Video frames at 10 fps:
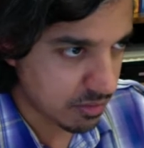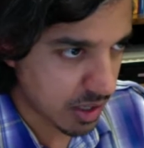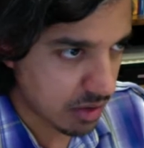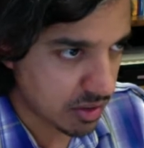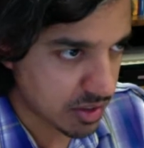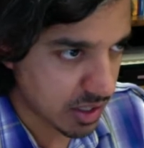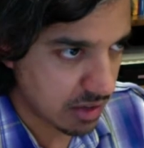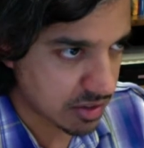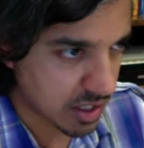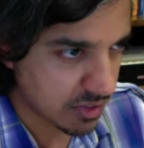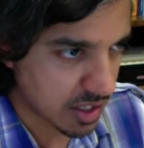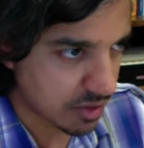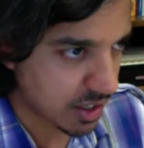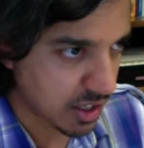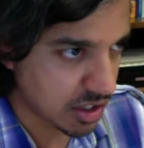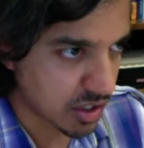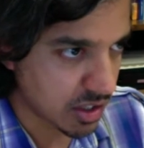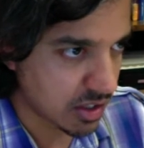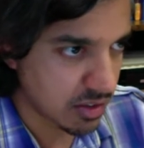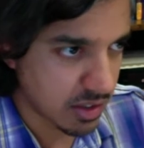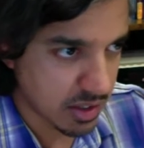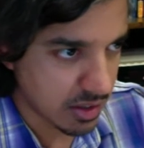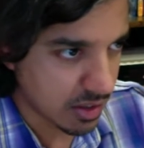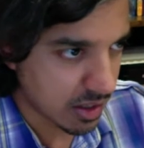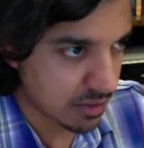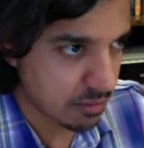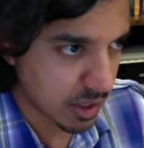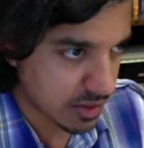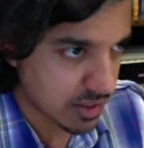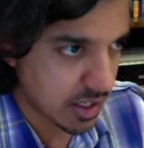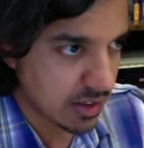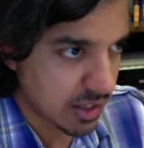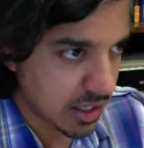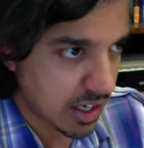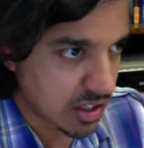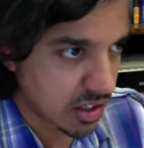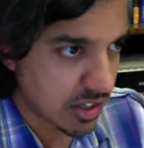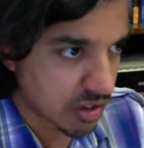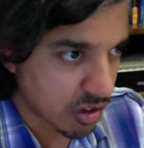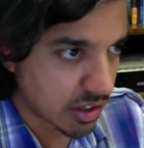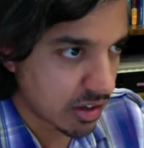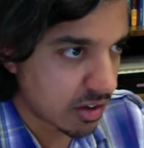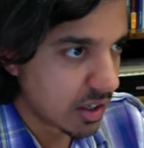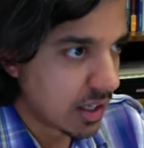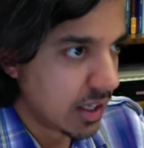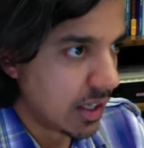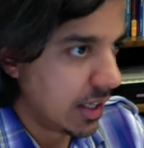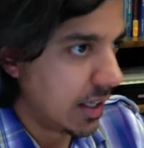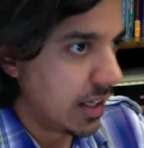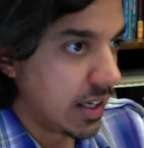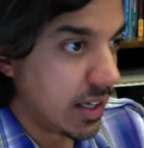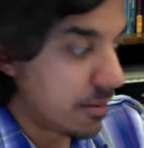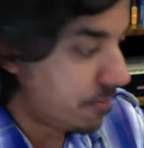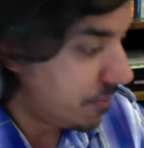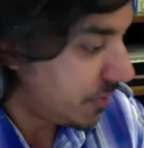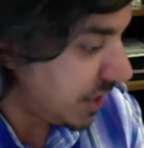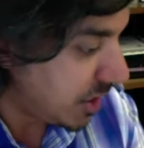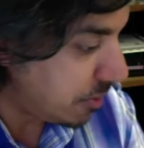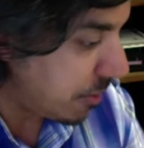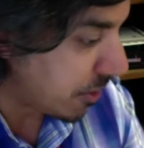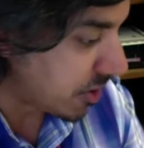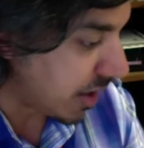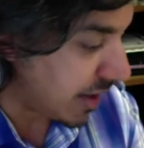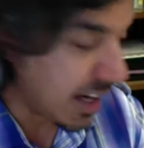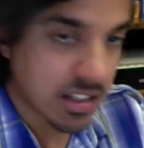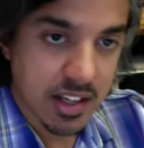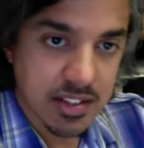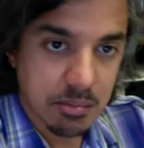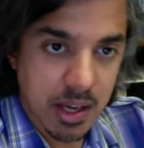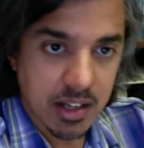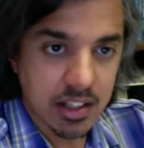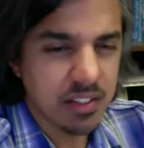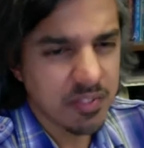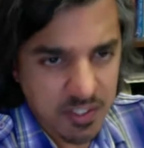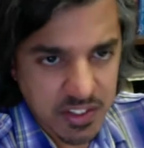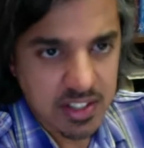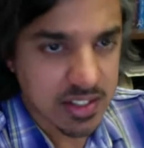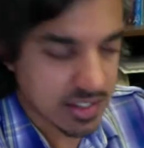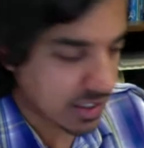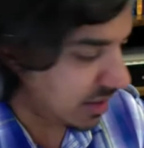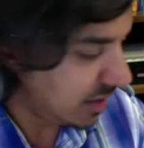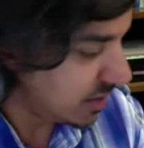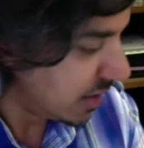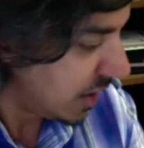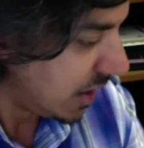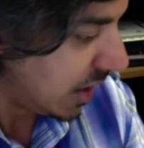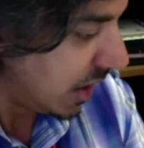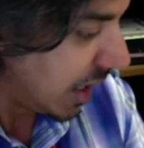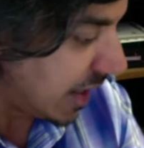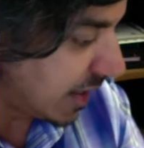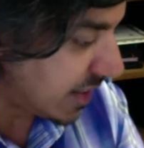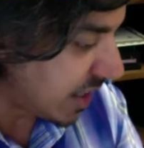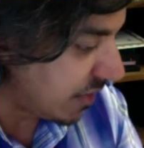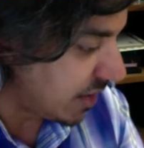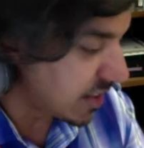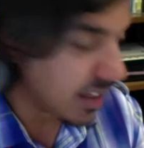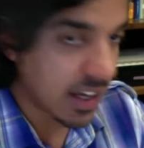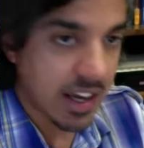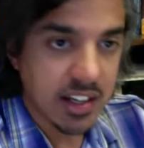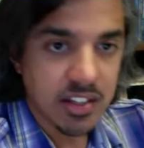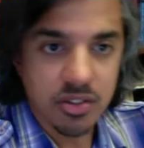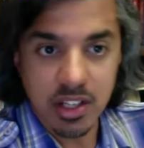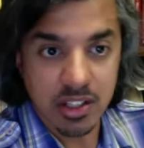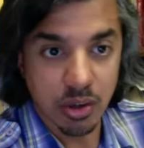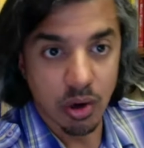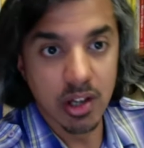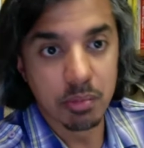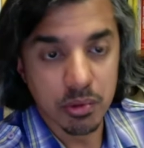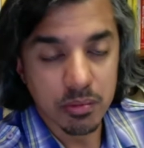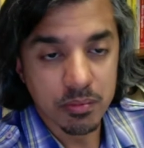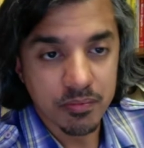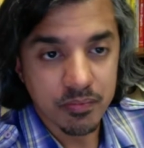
I would say outside of South Asia, because they nationalized earlier, these people started nationalizing mainly 50s and 60s. And in the 70s and 80s, you get the oil boom.